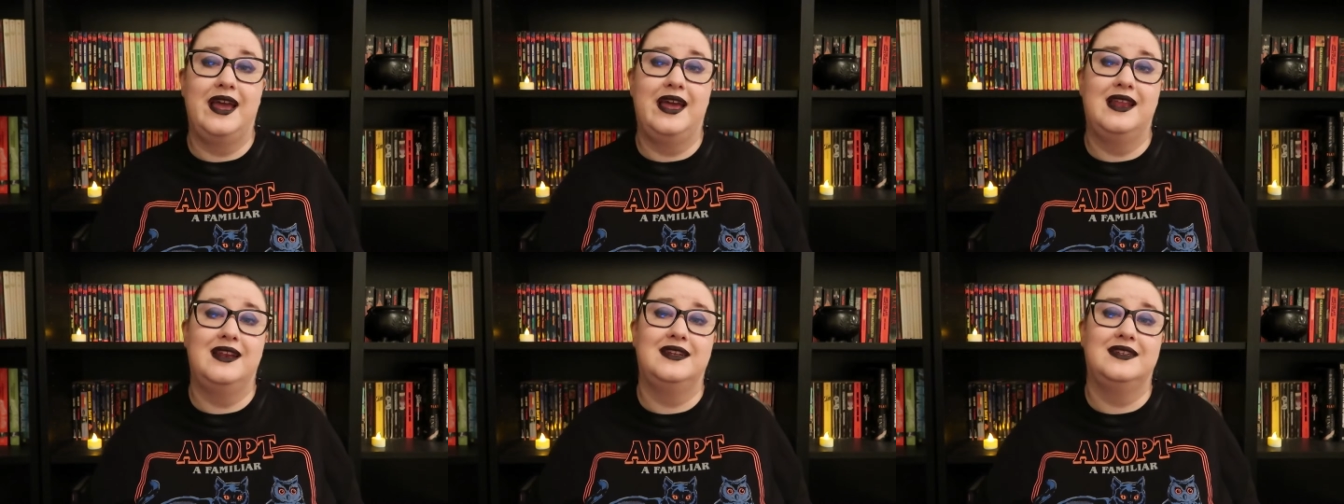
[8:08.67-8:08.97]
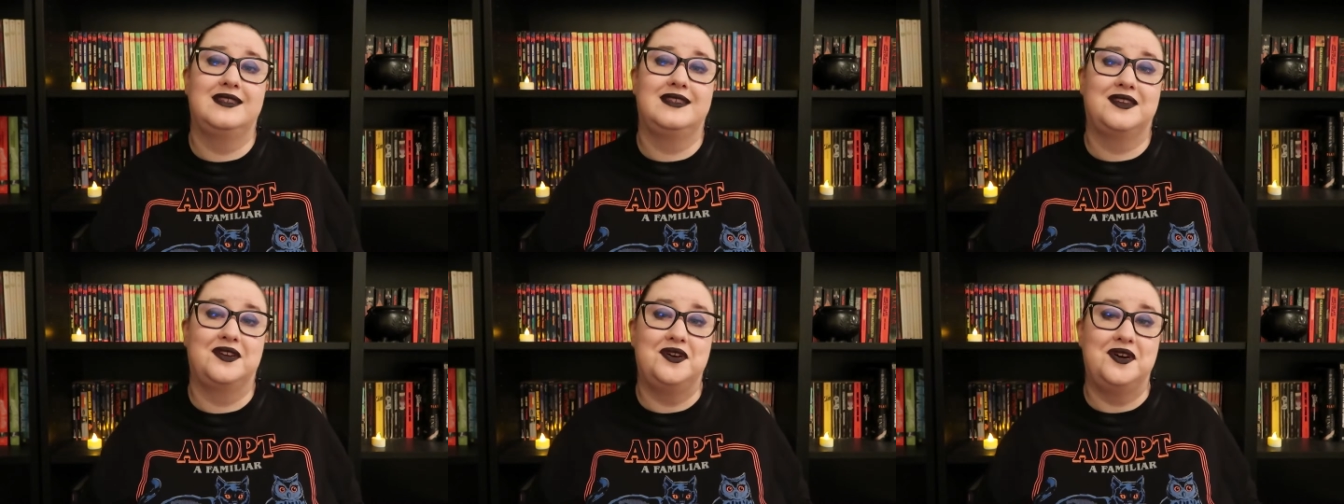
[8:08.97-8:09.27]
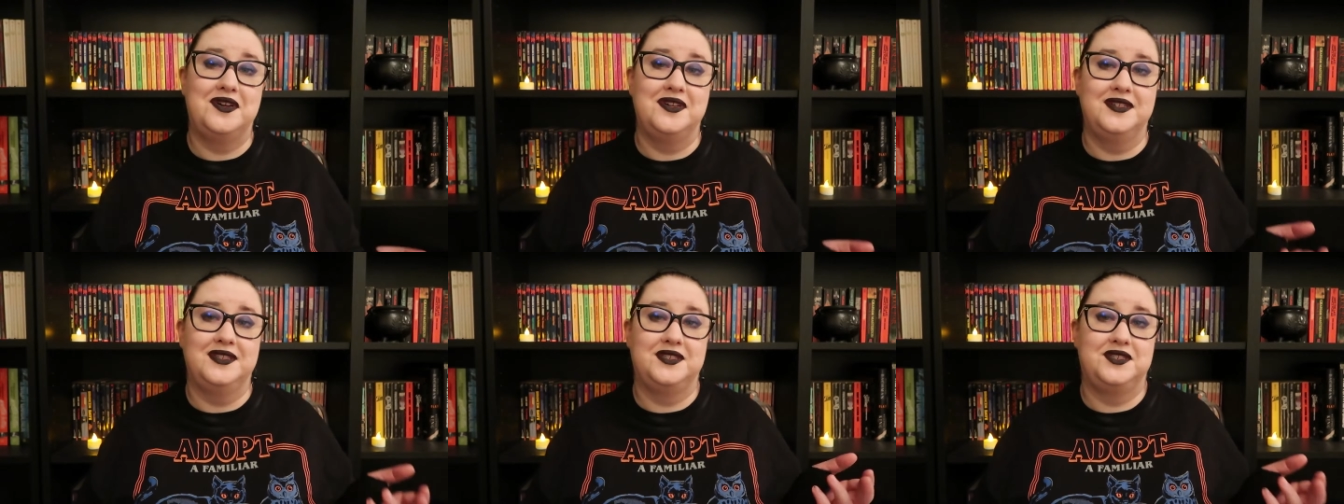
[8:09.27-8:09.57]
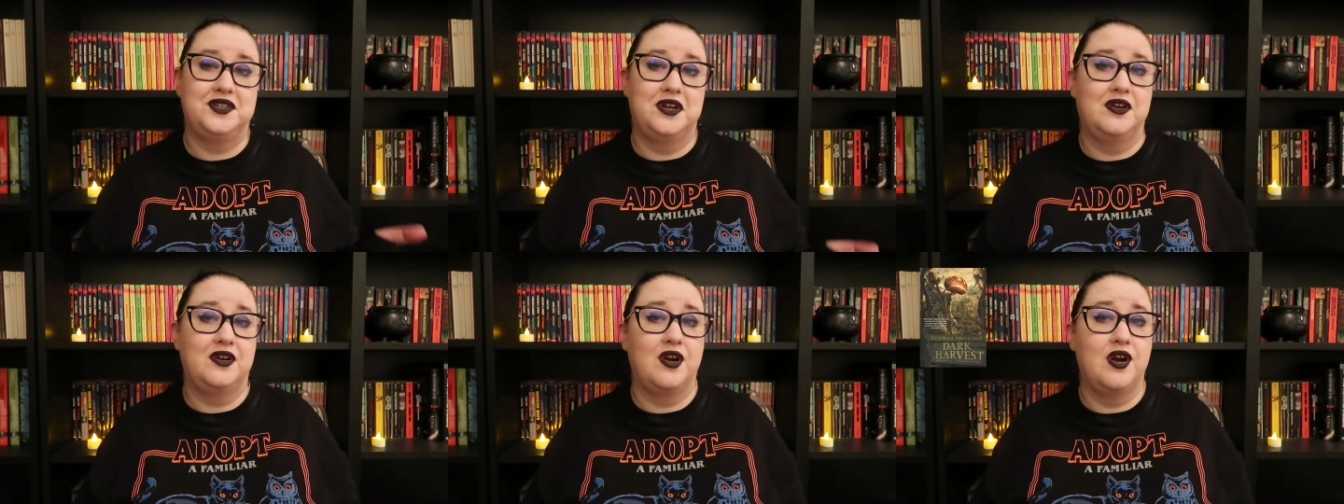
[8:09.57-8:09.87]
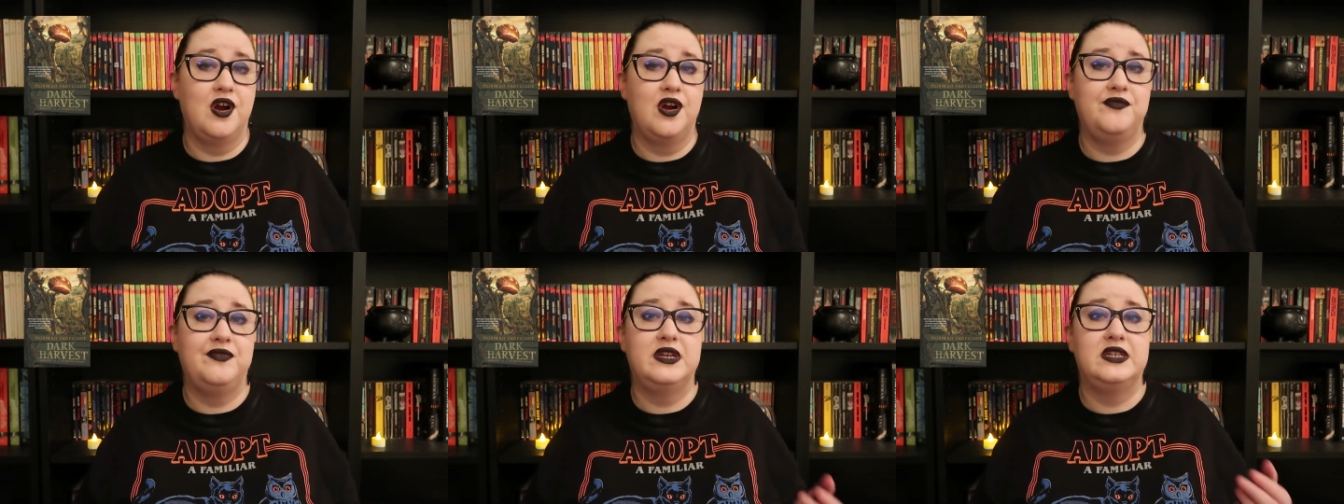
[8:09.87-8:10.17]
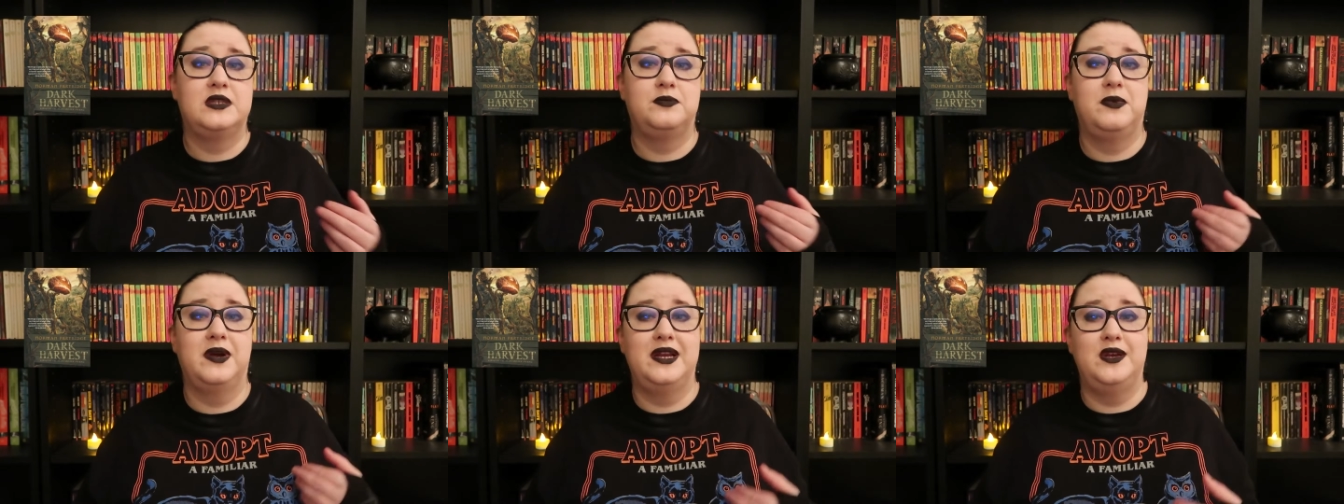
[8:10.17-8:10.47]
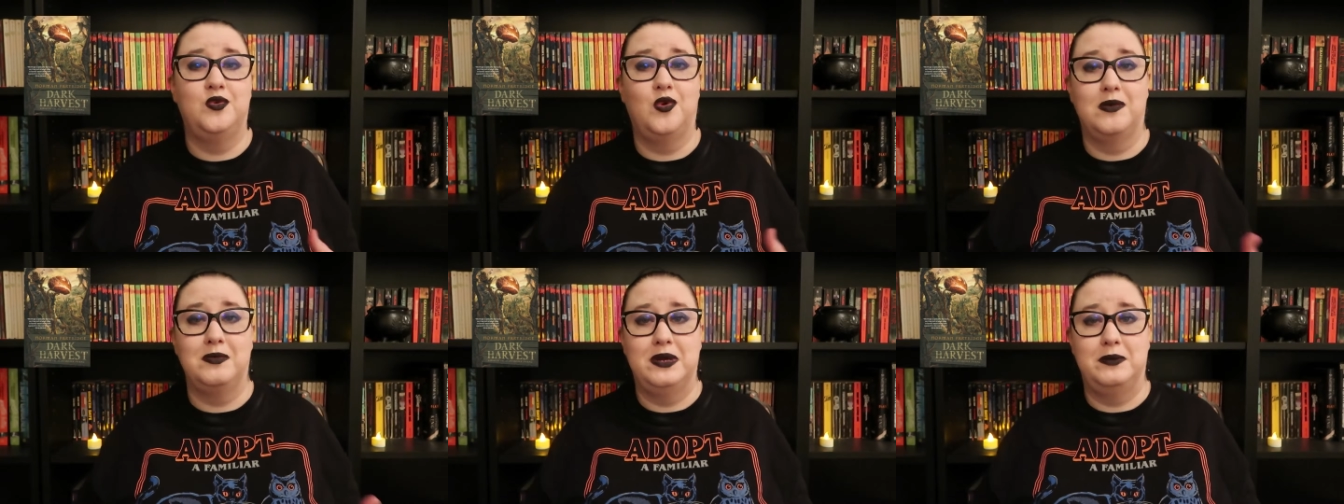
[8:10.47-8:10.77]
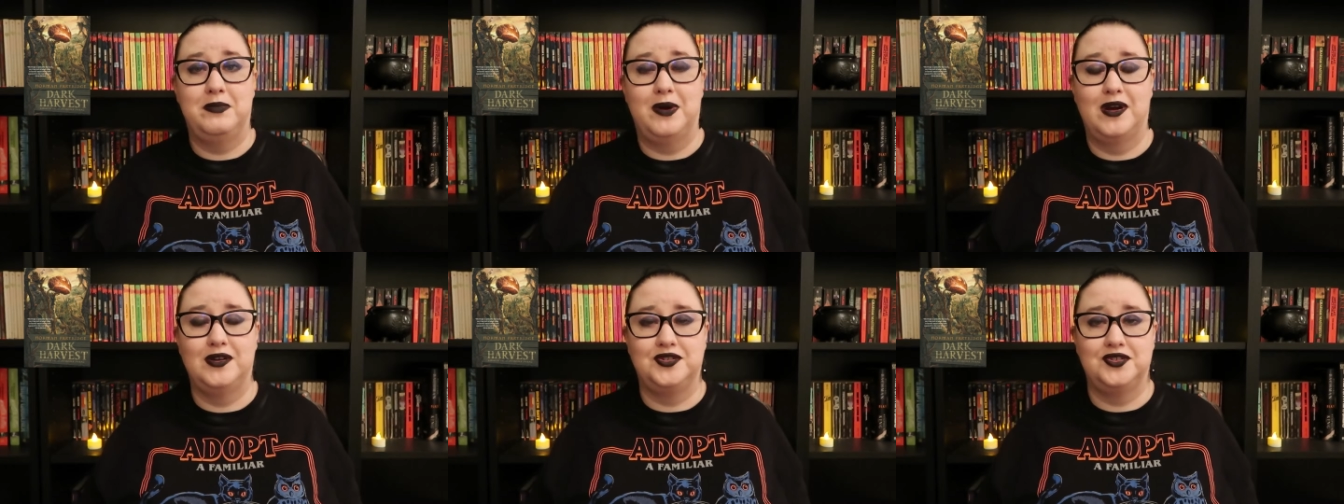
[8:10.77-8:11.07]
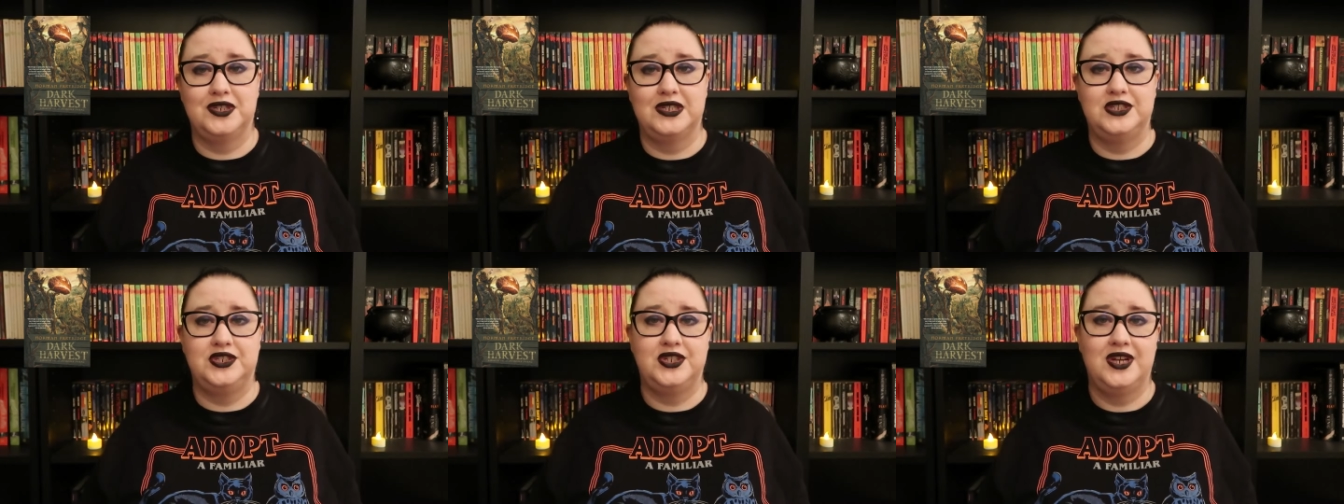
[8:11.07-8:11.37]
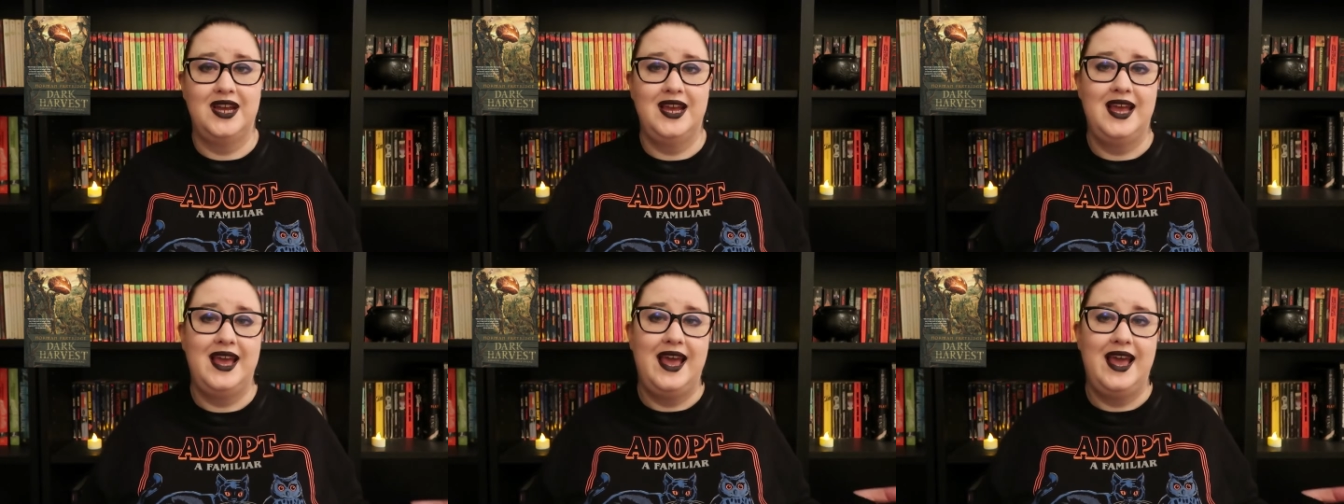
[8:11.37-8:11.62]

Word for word: and it's called Dark Harvest by Norman Partridge.